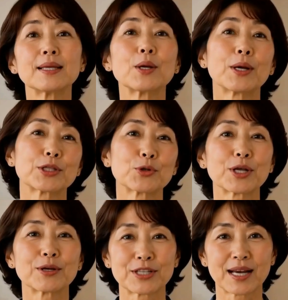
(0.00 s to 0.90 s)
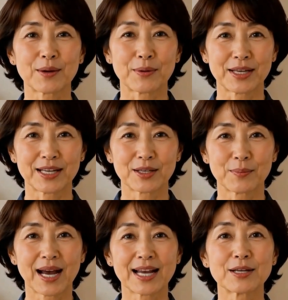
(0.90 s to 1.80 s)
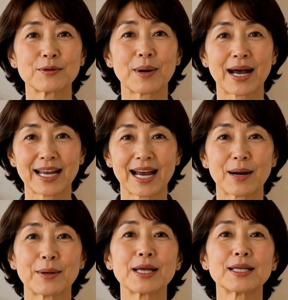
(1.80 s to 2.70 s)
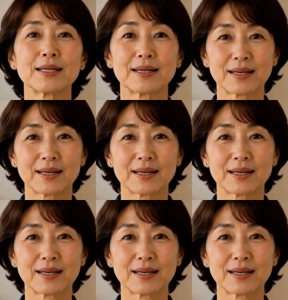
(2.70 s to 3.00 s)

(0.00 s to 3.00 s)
There are 3 of them in the back of my cabinet.